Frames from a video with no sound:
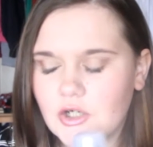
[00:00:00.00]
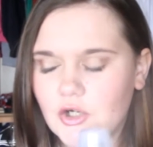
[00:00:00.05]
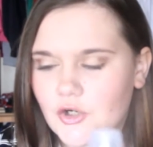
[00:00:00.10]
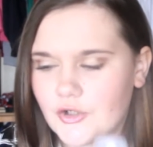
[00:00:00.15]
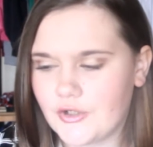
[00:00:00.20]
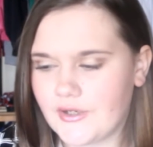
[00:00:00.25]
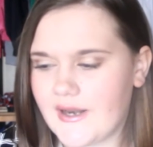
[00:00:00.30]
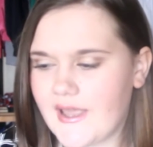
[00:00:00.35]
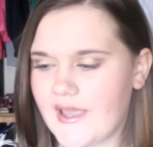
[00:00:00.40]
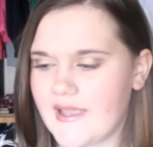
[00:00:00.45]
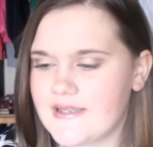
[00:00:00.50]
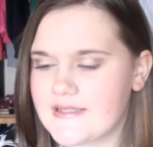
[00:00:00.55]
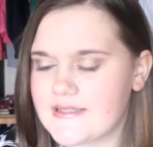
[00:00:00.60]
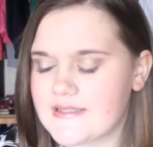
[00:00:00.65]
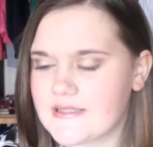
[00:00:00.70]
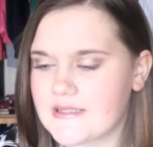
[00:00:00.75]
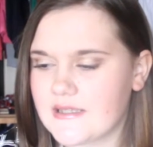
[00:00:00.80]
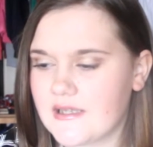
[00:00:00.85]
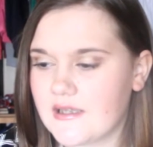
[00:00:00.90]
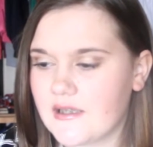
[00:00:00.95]

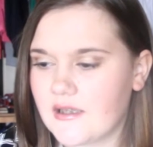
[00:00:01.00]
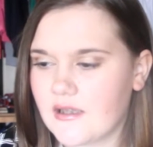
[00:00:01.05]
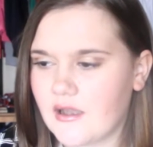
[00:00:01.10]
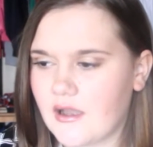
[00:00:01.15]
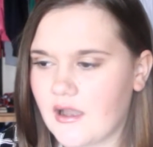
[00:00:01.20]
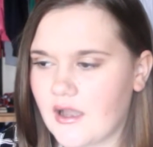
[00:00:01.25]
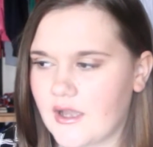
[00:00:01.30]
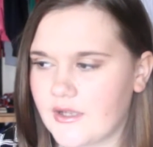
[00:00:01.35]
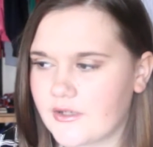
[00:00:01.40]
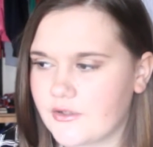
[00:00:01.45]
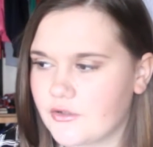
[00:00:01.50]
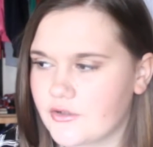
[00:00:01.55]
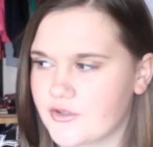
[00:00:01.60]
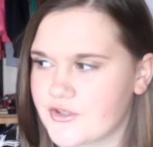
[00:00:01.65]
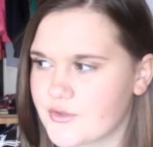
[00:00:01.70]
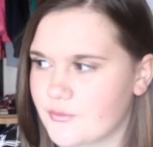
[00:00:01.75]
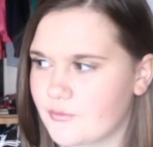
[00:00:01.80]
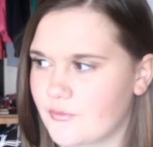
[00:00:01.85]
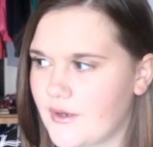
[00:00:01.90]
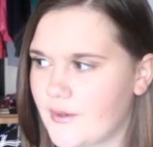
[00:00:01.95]
unless I go
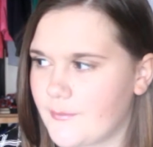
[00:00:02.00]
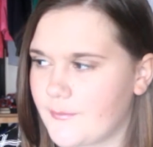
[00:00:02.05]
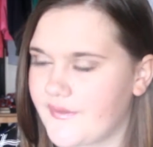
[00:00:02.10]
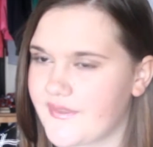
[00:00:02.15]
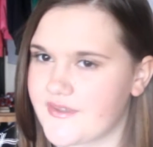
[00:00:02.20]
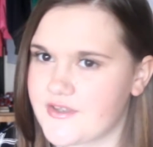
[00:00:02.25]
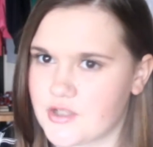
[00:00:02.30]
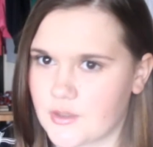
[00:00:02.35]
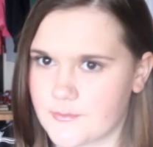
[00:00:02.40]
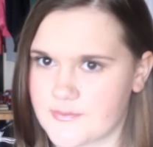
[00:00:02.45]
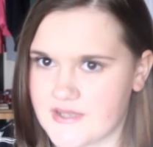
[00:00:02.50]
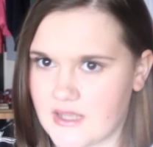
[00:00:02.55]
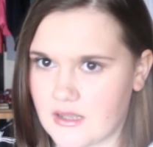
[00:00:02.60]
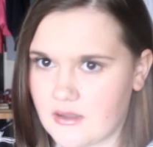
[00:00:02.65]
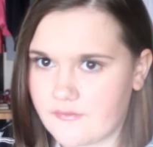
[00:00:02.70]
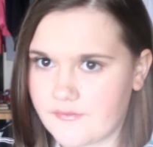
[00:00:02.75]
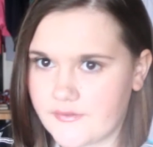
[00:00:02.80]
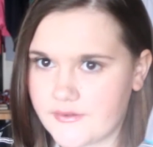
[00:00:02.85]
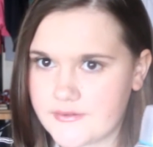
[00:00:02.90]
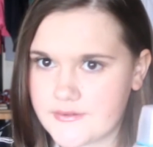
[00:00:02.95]
somewhere where they stop
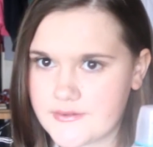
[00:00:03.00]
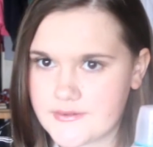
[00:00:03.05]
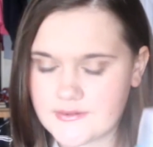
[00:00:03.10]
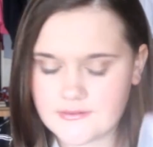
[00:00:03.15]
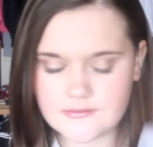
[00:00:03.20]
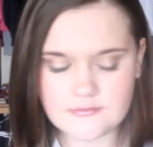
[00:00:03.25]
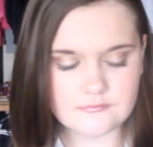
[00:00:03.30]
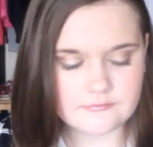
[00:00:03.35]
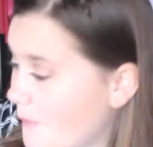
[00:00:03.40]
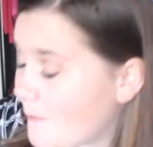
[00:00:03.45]
selling this.